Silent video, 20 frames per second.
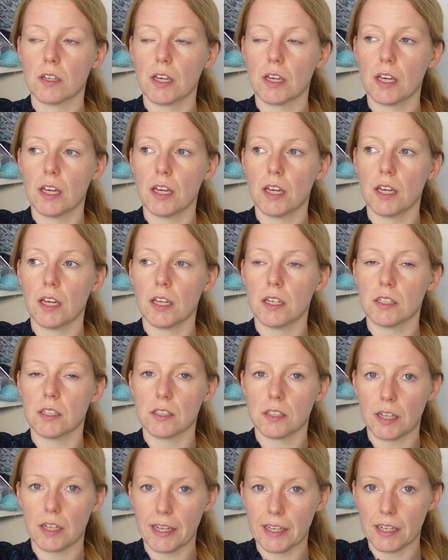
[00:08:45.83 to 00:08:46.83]
And
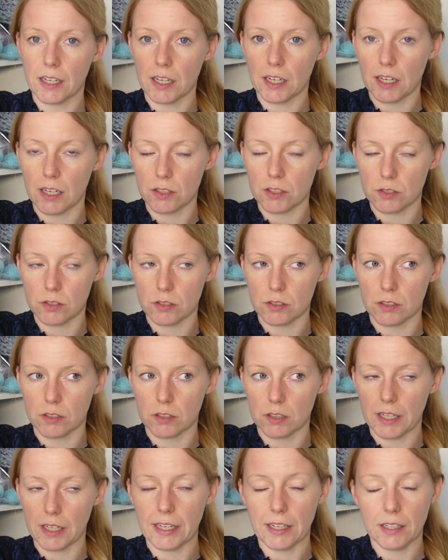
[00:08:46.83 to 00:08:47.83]
I
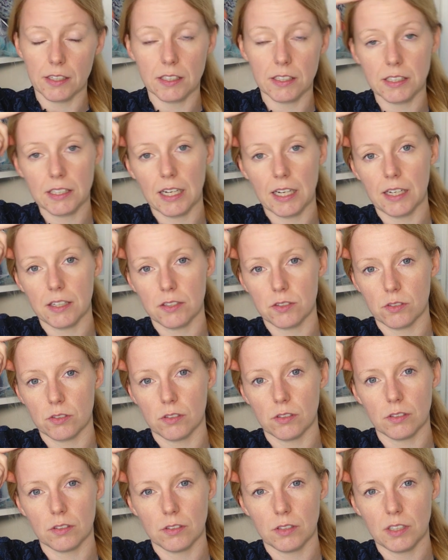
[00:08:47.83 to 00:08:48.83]
did cast
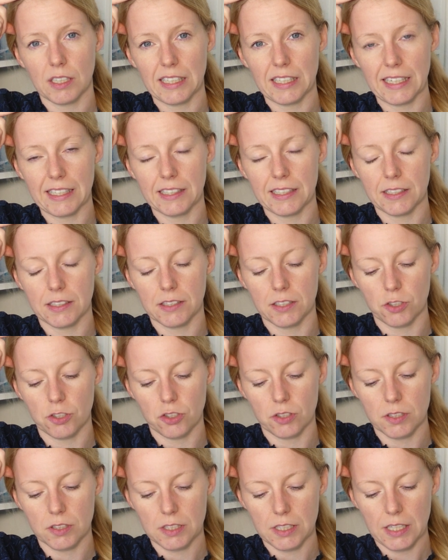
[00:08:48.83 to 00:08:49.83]
on 90
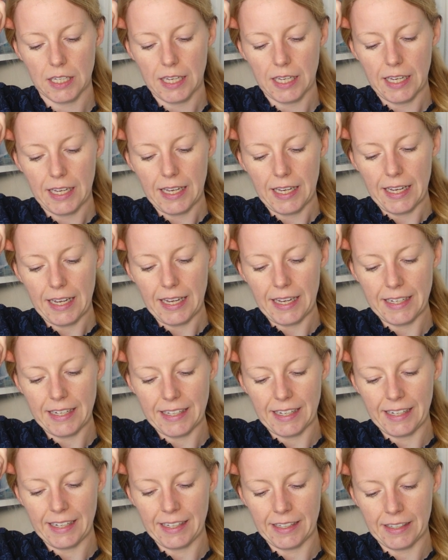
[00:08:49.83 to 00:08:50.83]
stitches. And
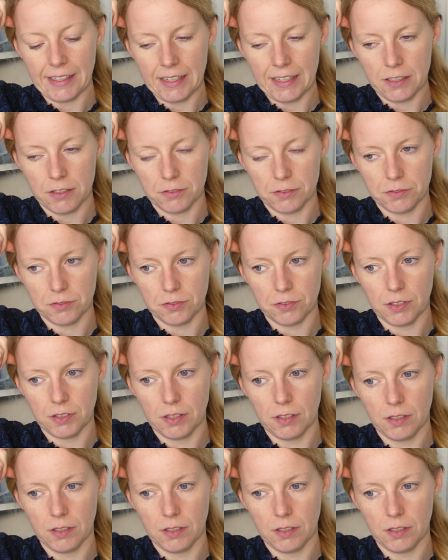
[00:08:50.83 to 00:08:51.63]
I have,